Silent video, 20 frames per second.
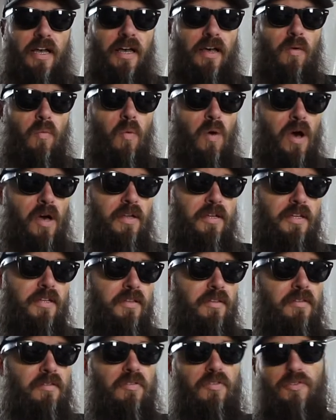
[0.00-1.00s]
a
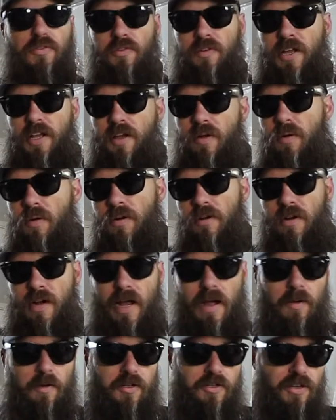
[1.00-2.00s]

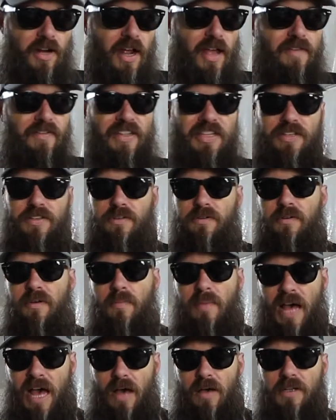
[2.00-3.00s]
1¾-hour drive into
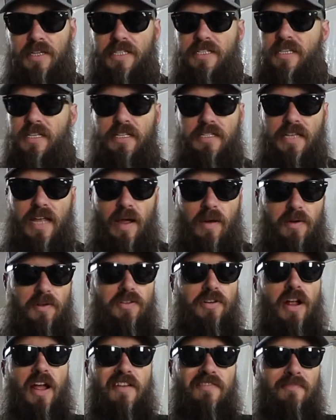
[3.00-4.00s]
about a 6-hour
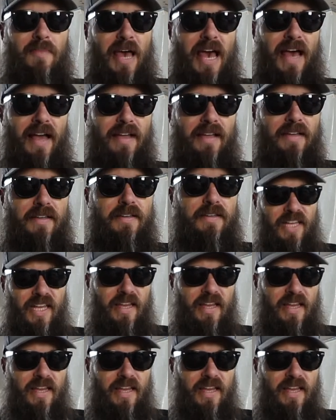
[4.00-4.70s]
drive back.